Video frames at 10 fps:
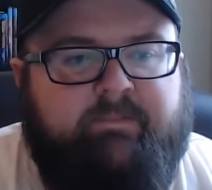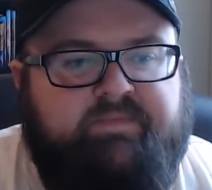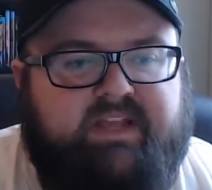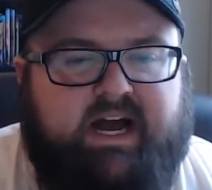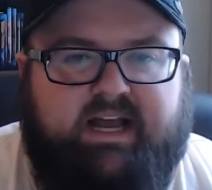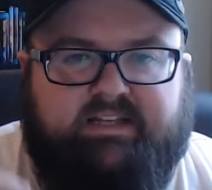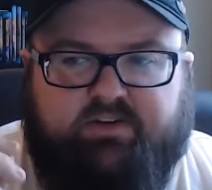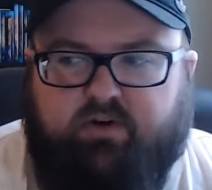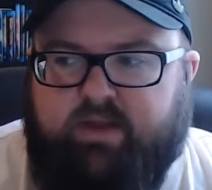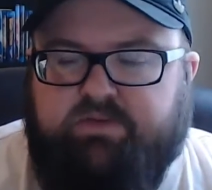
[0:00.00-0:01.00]
is a
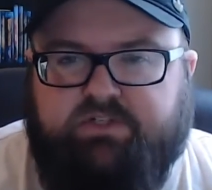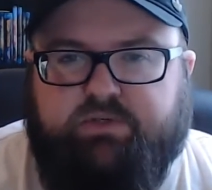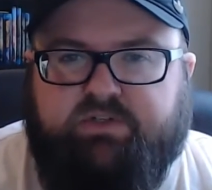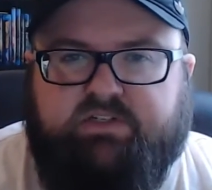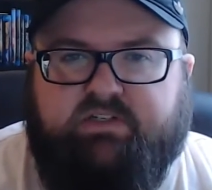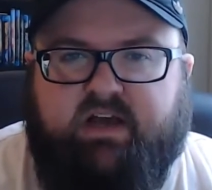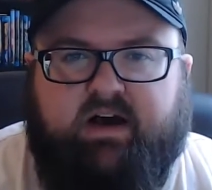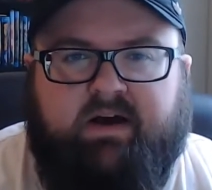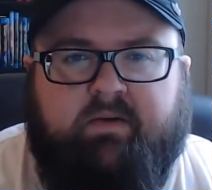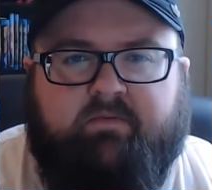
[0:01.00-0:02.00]
grape juice
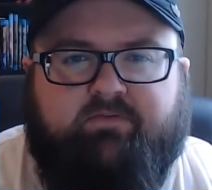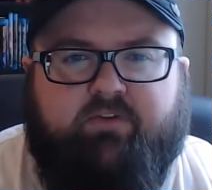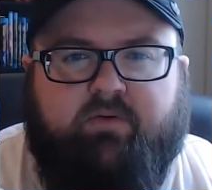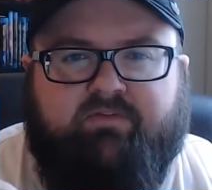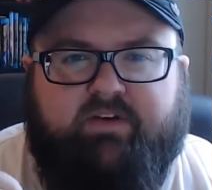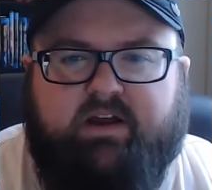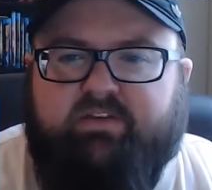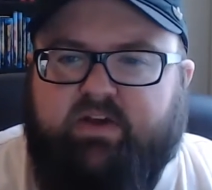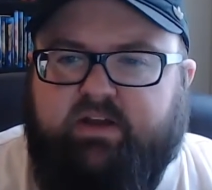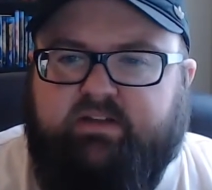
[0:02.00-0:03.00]
from very,
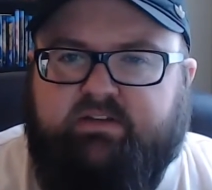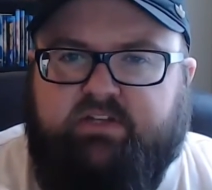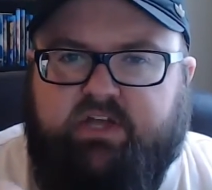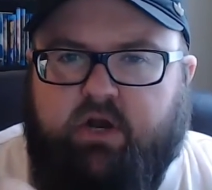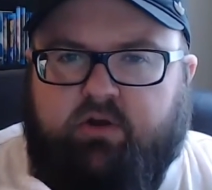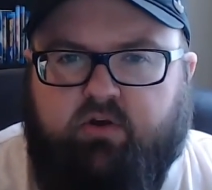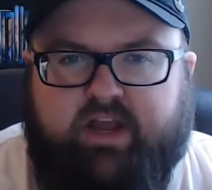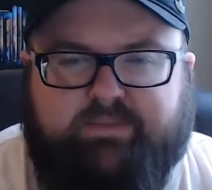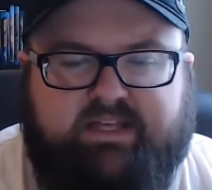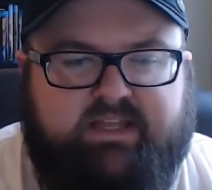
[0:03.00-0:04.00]
very young
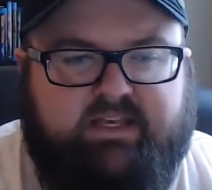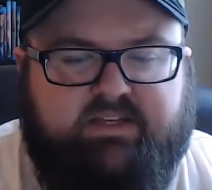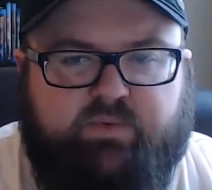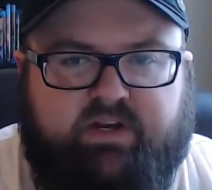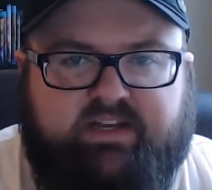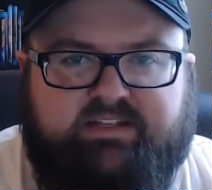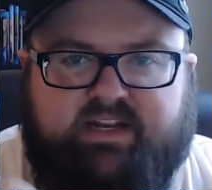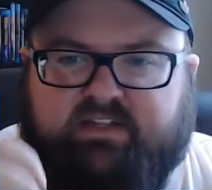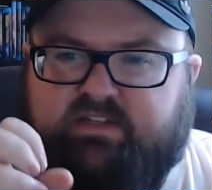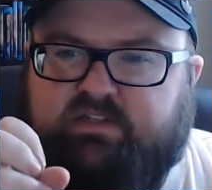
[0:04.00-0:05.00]
grapes, I think is what it is, and
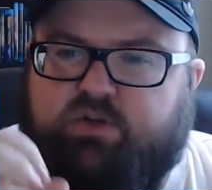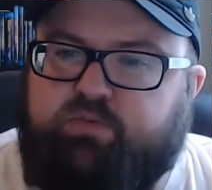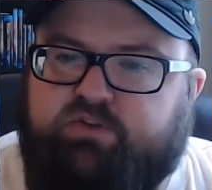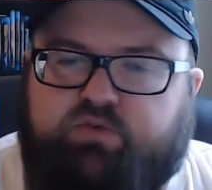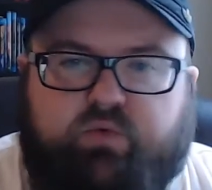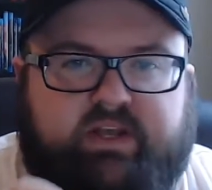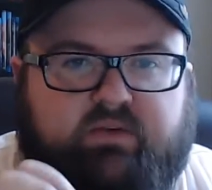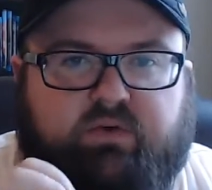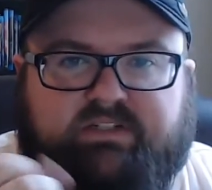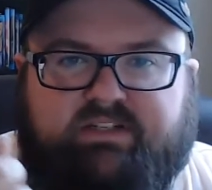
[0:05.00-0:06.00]
it's super sweet,
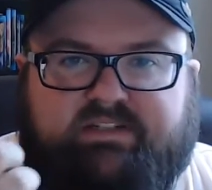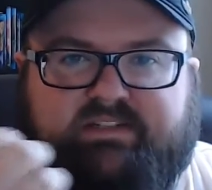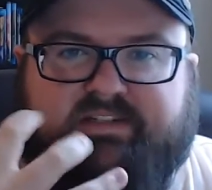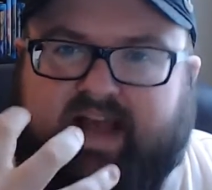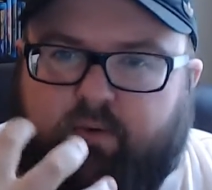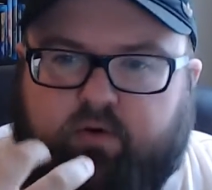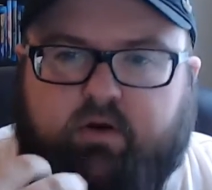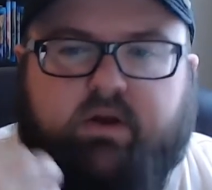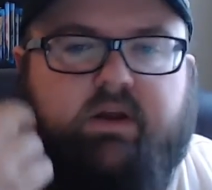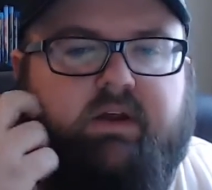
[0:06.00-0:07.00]
wasn't sour,